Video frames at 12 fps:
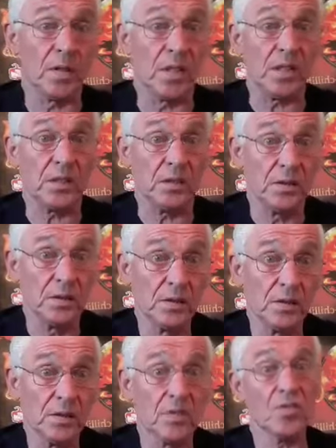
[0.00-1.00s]
it.
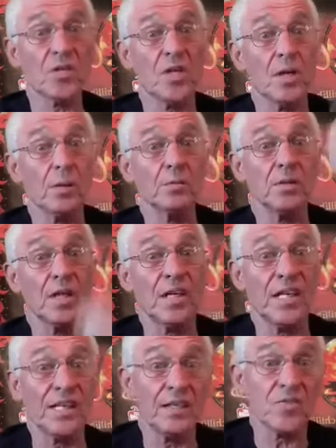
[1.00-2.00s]
Because golden
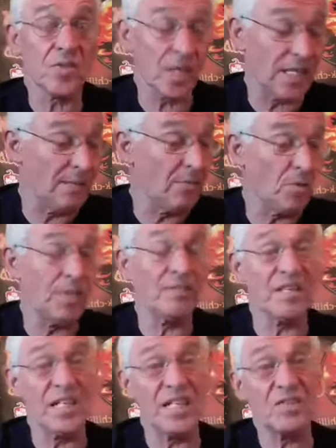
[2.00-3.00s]
ladles keep doing
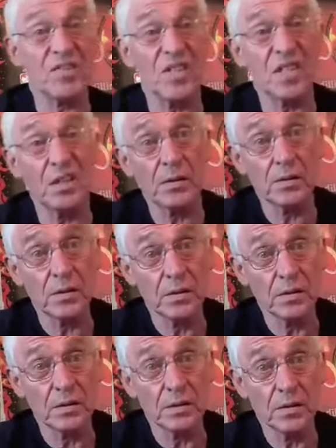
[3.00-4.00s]
their thing.
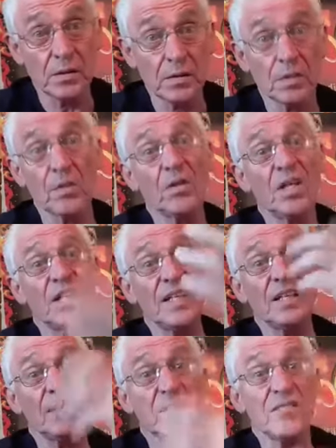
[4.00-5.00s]
So
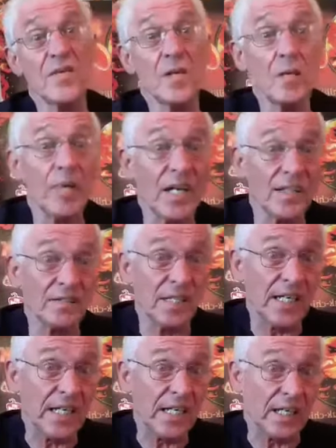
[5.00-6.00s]
ladles have all backed
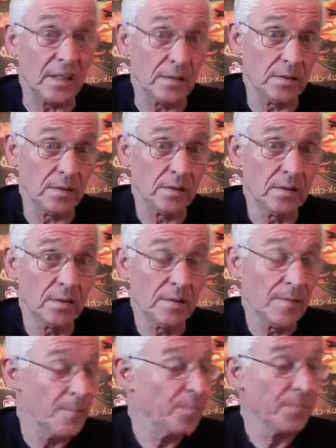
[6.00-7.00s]
out.
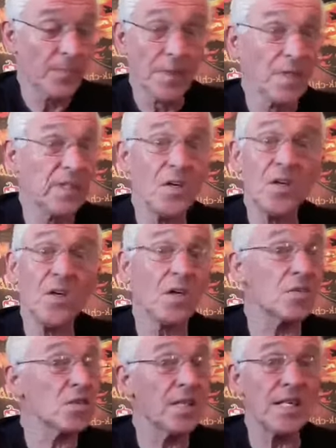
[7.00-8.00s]
And it all
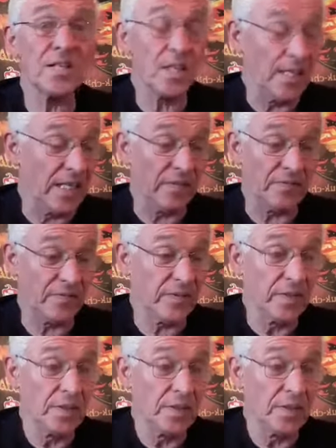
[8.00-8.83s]
gets left